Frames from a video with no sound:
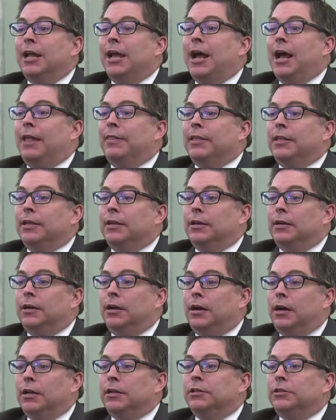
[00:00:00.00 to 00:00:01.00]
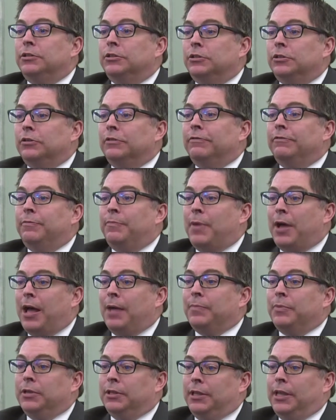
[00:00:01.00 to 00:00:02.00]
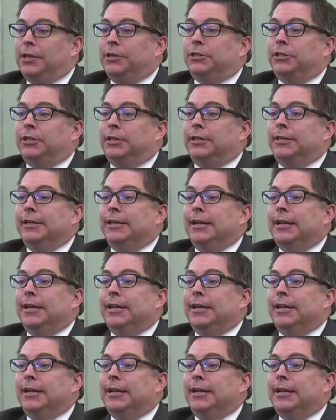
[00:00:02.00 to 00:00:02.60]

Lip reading: on the unserved population.